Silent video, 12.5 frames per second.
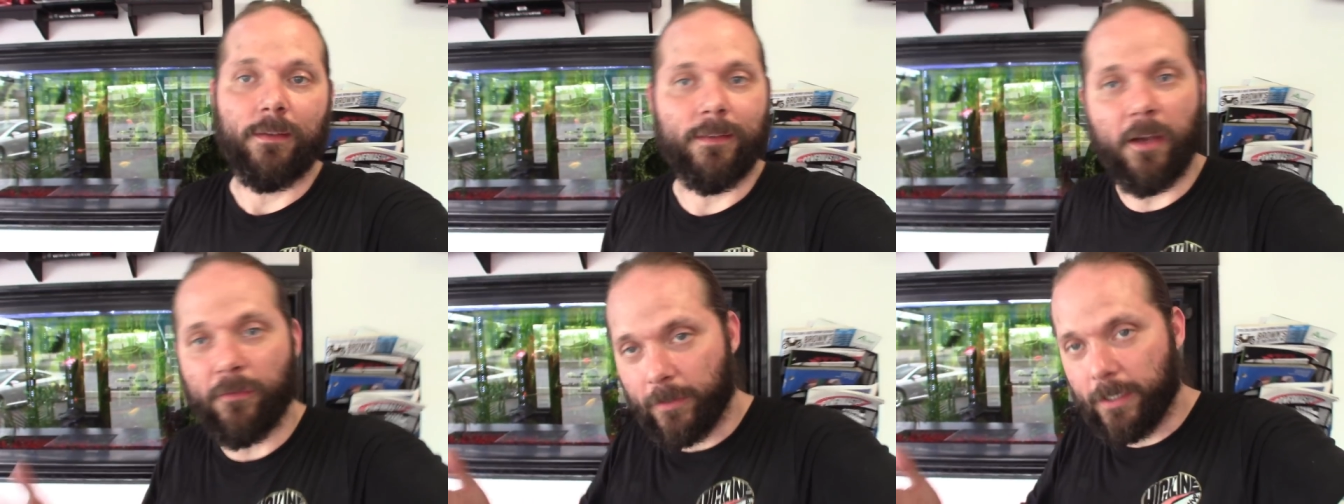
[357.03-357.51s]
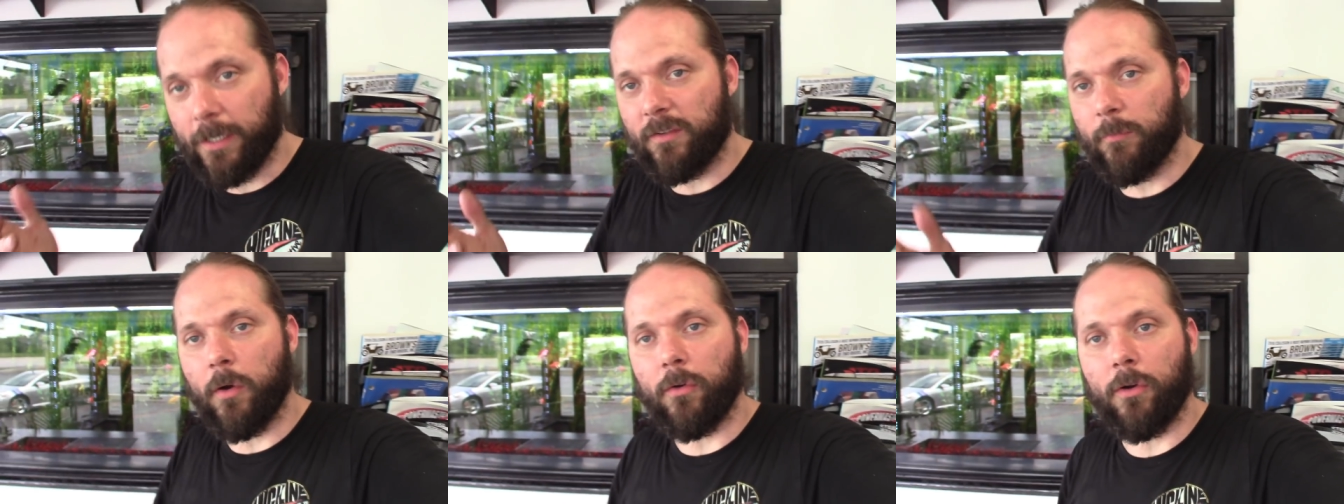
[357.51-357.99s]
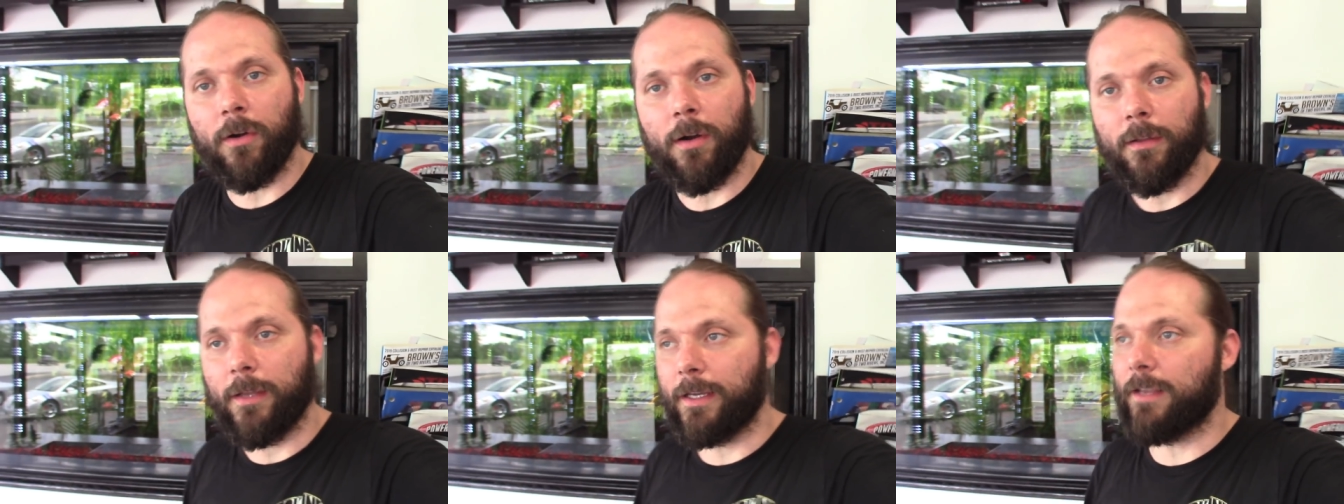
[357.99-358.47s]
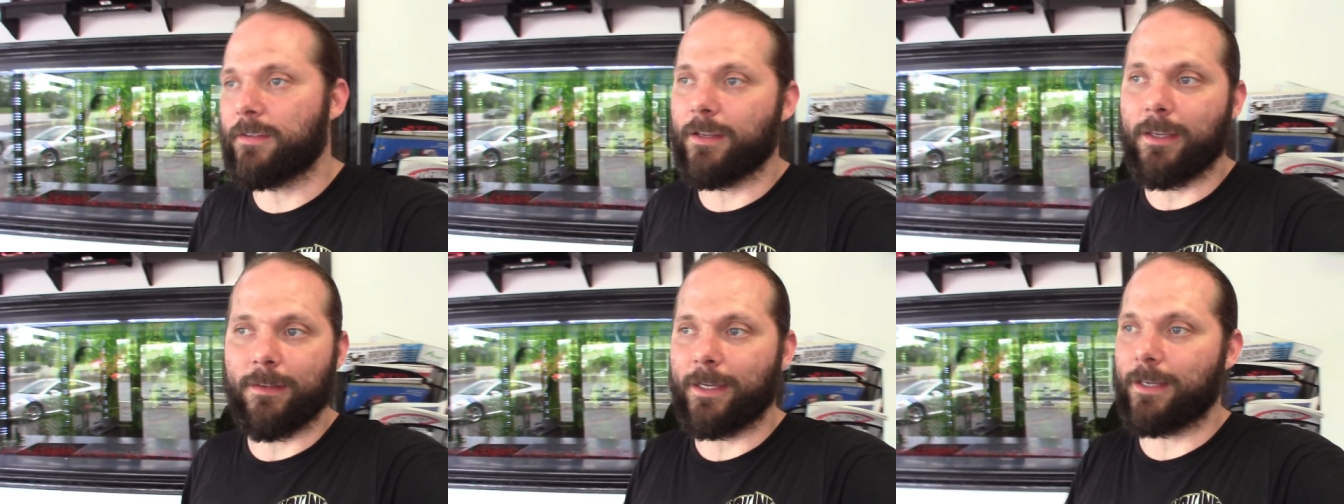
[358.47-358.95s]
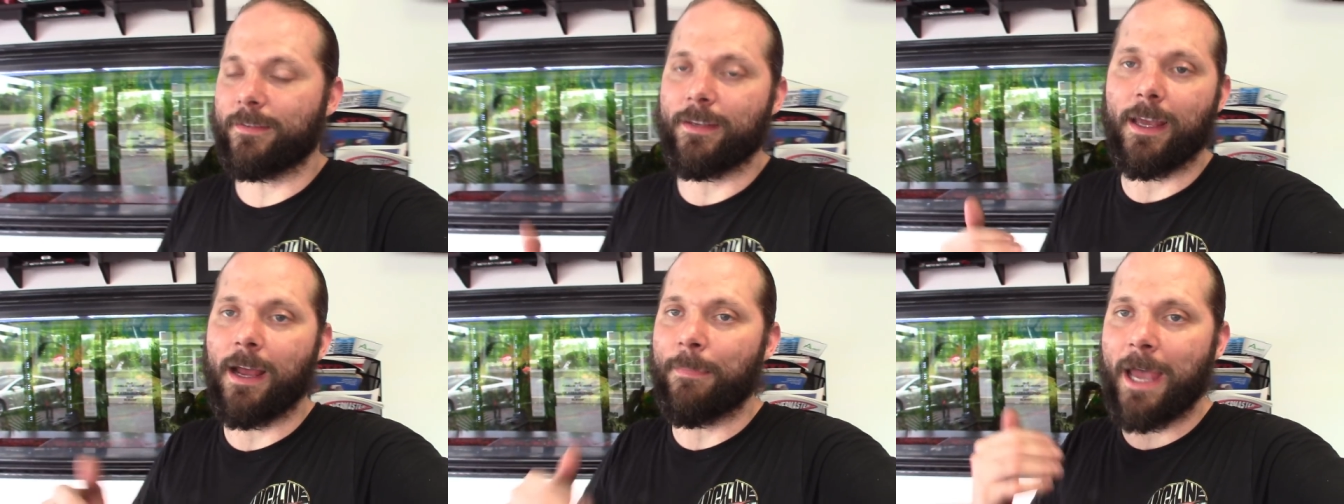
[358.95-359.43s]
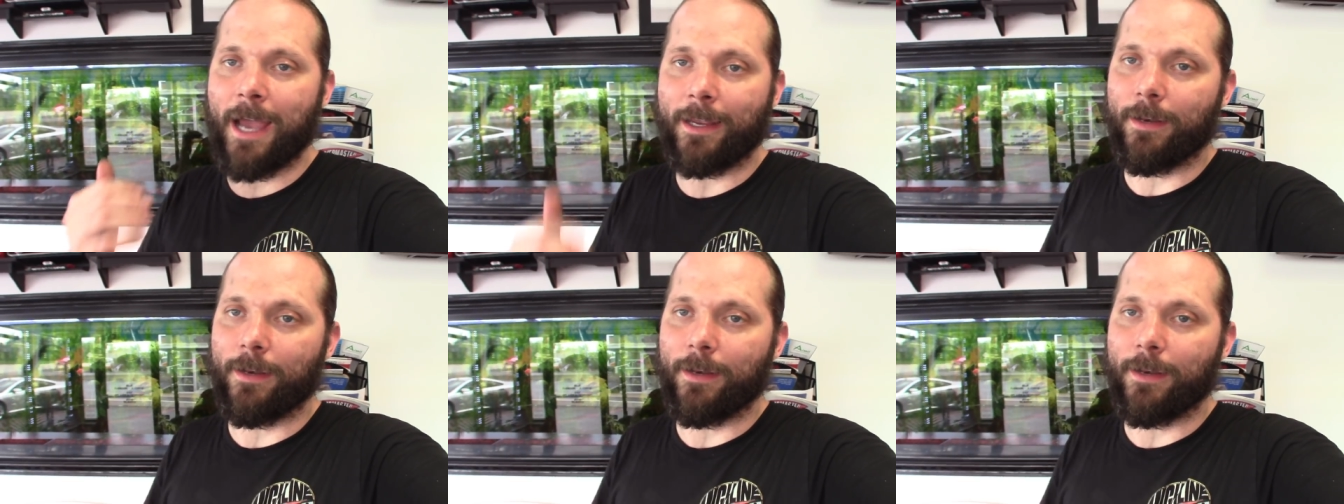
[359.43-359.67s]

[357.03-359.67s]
Definitely needs a motor. Like I said, I'm not